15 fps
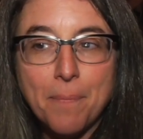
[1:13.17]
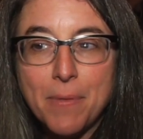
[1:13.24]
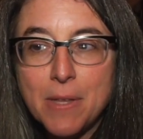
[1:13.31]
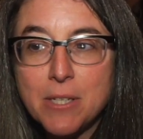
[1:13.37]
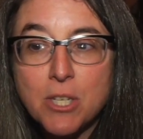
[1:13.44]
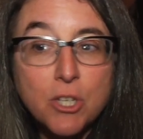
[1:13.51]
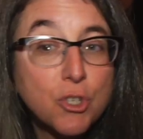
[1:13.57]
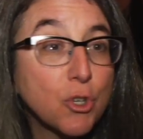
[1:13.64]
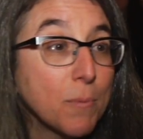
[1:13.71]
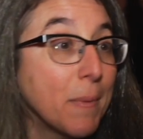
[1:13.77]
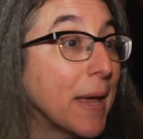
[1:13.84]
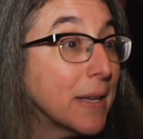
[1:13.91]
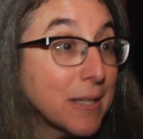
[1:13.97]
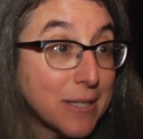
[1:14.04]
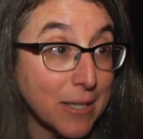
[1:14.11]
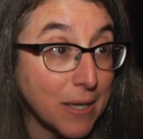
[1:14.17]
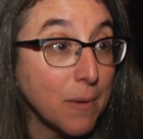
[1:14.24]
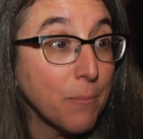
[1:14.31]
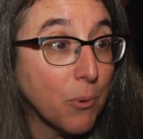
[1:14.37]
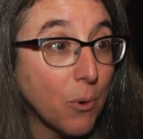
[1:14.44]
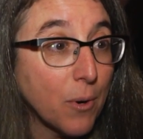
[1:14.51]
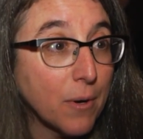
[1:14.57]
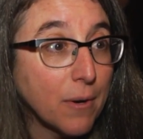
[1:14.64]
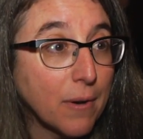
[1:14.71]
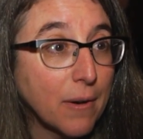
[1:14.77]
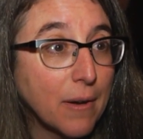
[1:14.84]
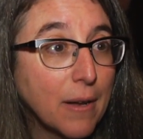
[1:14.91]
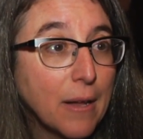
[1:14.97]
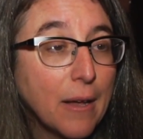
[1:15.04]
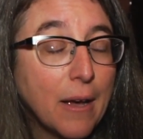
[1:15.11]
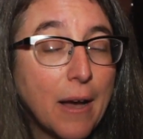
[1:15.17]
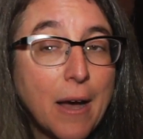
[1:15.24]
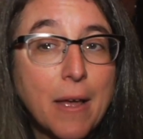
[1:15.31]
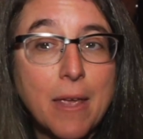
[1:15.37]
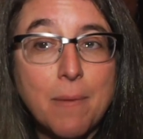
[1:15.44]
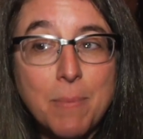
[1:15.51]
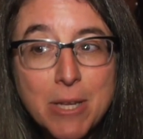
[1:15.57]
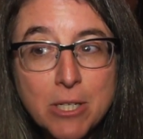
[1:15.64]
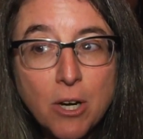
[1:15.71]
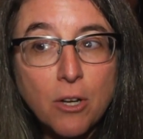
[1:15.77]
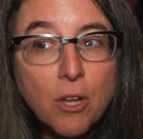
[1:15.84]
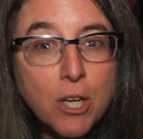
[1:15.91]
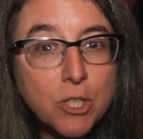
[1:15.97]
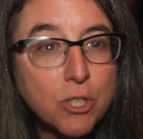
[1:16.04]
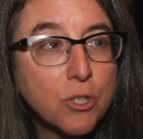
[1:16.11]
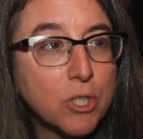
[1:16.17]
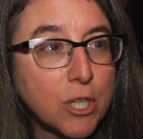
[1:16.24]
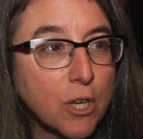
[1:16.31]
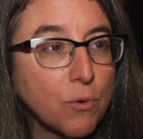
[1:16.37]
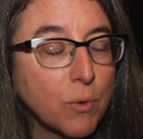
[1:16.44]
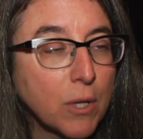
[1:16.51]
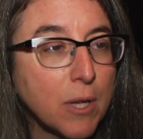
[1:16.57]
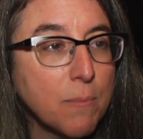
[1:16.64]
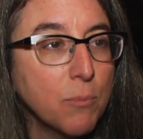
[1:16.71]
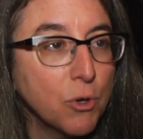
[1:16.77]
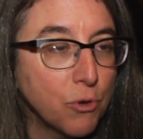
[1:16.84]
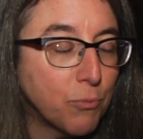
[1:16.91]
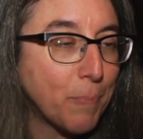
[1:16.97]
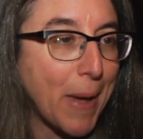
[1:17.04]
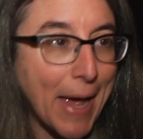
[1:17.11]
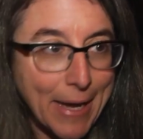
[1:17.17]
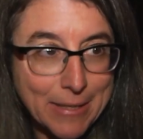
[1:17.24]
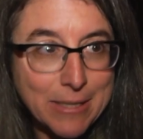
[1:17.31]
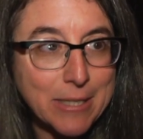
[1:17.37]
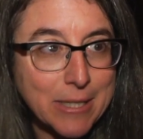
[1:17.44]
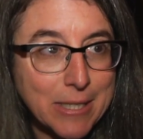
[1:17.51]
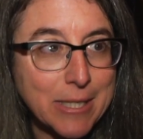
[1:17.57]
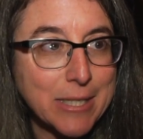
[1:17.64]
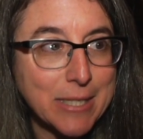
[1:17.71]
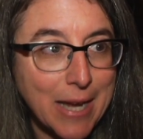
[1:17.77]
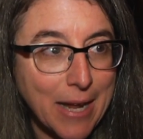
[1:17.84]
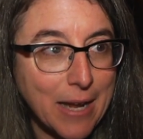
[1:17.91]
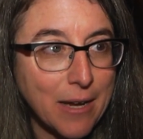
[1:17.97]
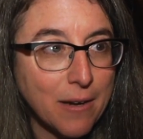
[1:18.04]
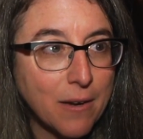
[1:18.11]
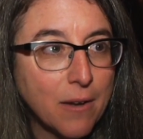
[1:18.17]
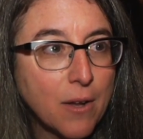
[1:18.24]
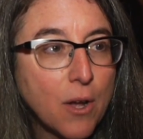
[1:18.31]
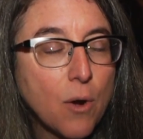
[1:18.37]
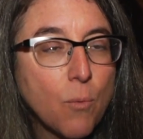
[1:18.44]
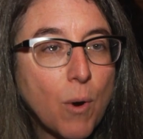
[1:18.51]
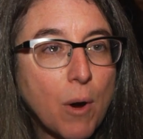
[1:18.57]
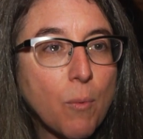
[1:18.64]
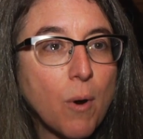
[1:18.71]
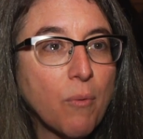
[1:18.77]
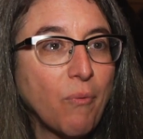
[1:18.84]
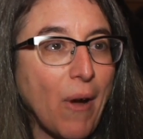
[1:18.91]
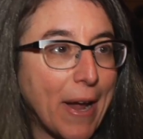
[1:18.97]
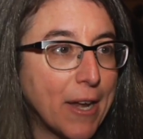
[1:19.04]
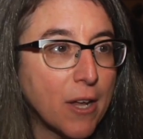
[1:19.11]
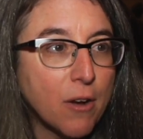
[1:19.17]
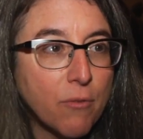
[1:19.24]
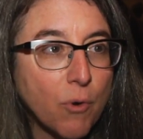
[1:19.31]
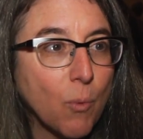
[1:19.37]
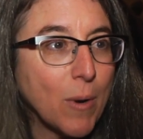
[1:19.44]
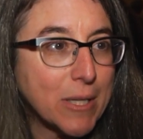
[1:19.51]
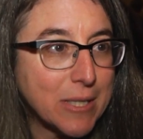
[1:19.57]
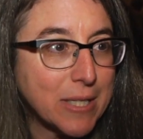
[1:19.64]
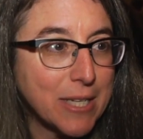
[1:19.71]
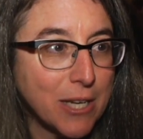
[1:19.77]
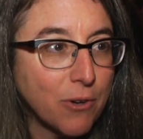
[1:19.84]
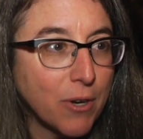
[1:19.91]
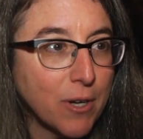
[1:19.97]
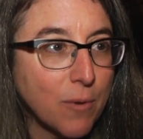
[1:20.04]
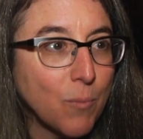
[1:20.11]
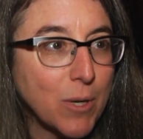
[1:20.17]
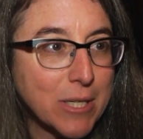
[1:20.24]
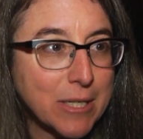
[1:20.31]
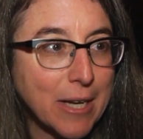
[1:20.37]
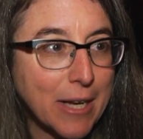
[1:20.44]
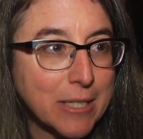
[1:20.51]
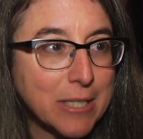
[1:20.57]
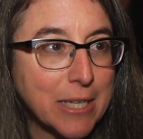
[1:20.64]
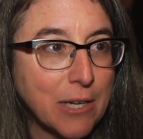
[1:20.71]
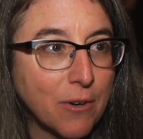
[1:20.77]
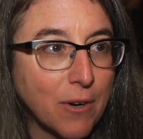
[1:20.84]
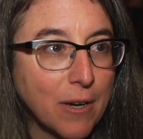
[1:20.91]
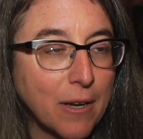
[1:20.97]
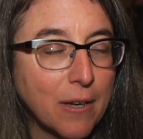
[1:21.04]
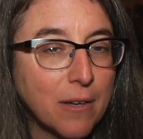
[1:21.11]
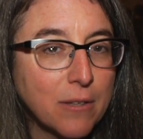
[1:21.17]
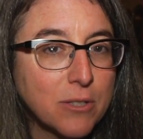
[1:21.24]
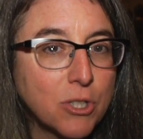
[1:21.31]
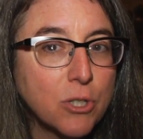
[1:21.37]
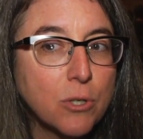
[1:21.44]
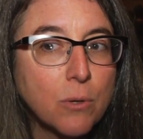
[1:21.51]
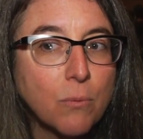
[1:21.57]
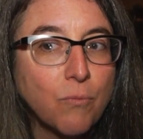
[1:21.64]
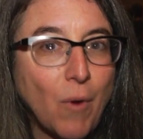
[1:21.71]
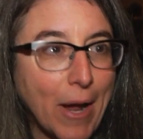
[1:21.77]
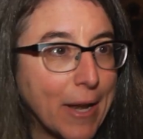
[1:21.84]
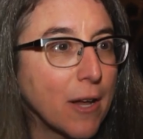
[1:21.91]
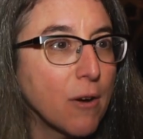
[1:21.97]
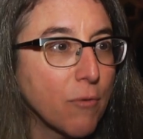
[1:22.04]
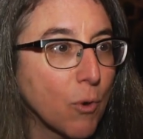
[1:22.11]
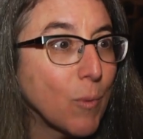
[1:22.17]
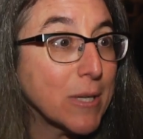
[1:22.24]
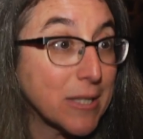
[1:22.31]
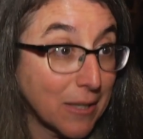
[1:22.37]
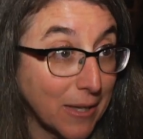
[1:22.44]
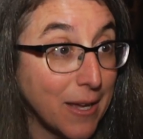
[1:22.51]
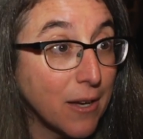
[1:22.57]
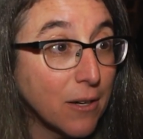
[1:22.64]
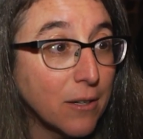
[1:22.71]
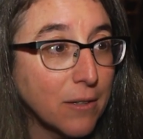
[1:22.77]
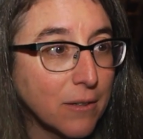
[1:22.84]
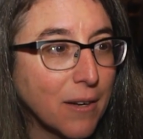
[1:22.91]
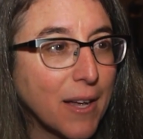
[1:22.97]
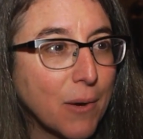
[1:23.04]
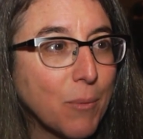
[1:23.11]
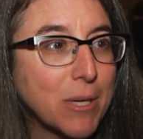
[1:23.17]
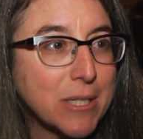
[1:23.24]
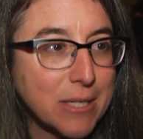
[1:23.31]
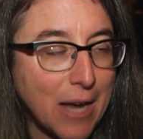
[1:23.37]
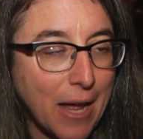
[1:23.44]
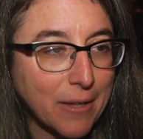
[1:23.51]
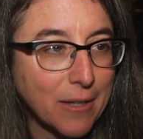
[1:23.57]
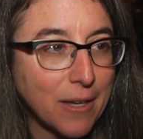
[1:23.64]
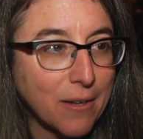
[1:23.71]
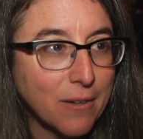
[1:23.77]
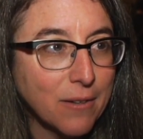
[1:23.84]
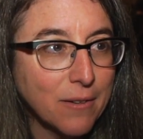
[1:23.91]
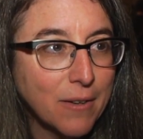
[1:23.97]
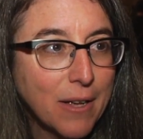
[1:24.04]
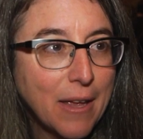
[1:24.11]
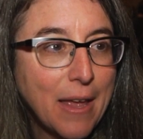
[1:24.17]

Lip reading: This is tremendously important. It means our lawsuits can really move past the state where we're fighting over what's secret and what's not secret to fighting over what's legal and what's not legal.